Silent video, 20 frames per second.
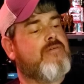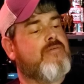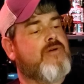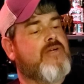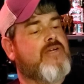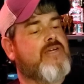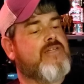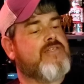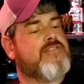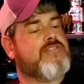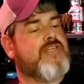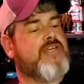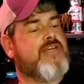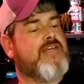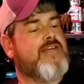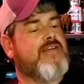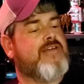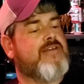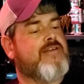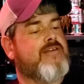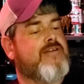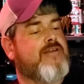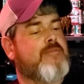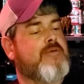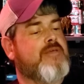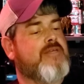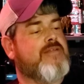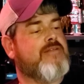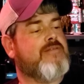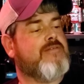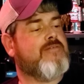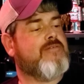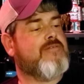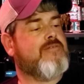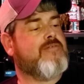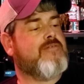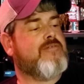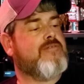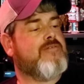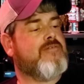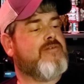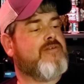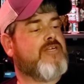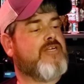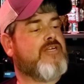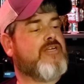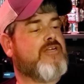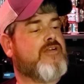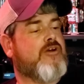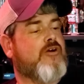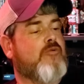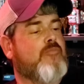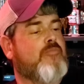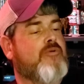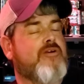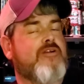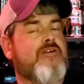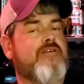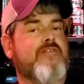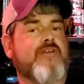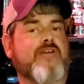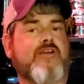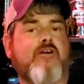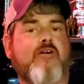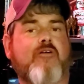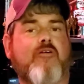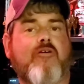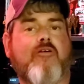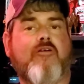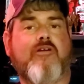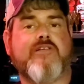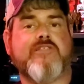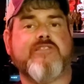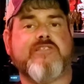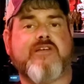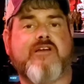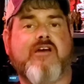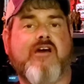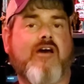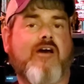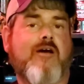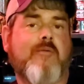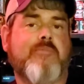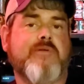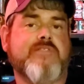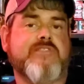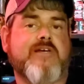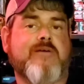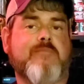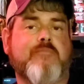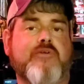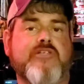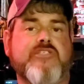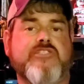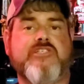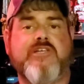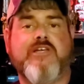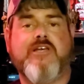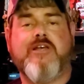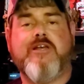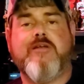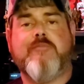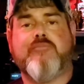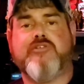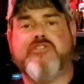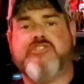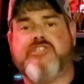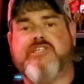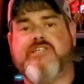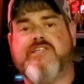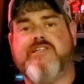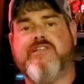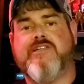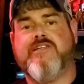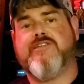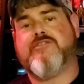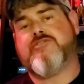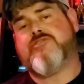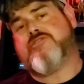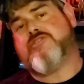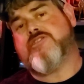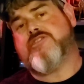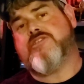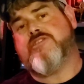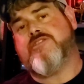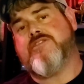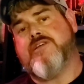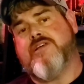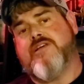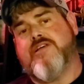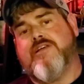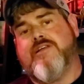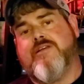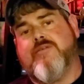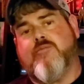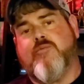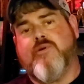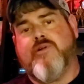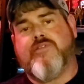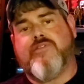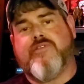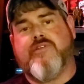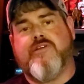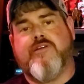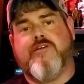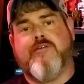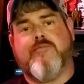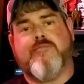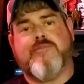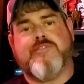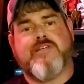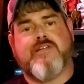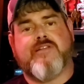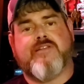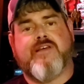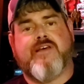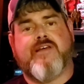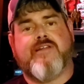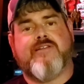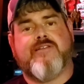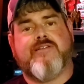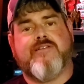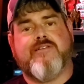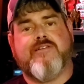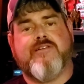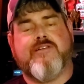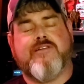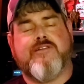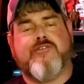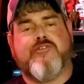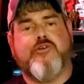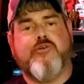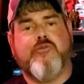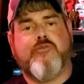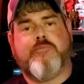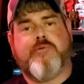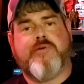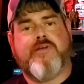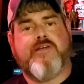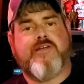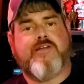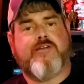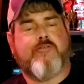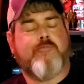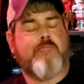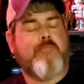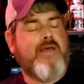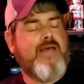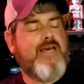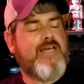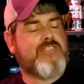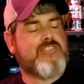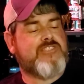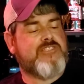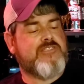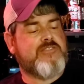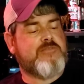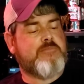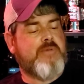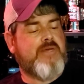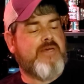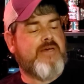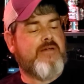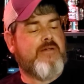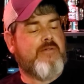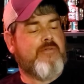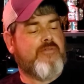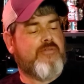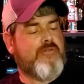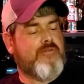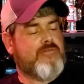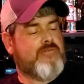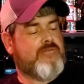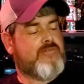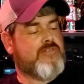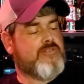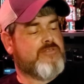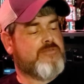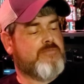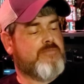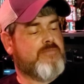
what can i say i mean cobra in the car and he's a cop he's got brigitte nielsen with him he's got that uh, toothpick or match in his mouth it's just